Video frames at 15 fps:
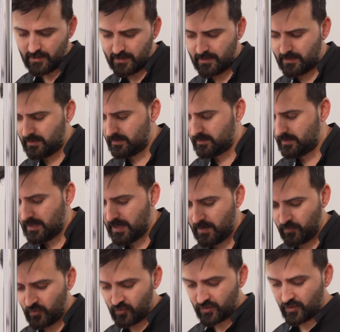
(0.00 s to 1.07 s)
and
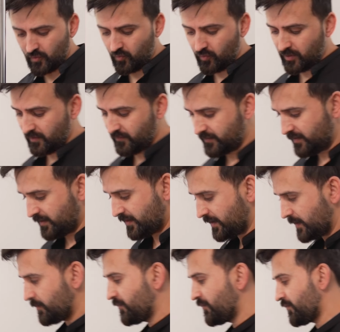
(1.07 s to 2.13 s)
I'm using one of the
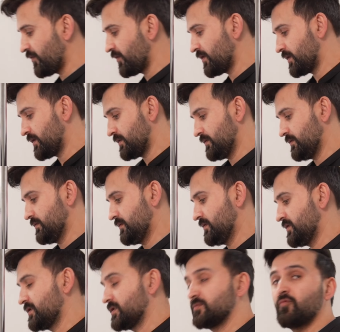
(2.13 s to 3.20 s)
grip for
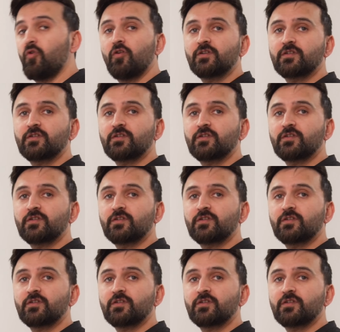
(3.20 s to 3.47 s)
the small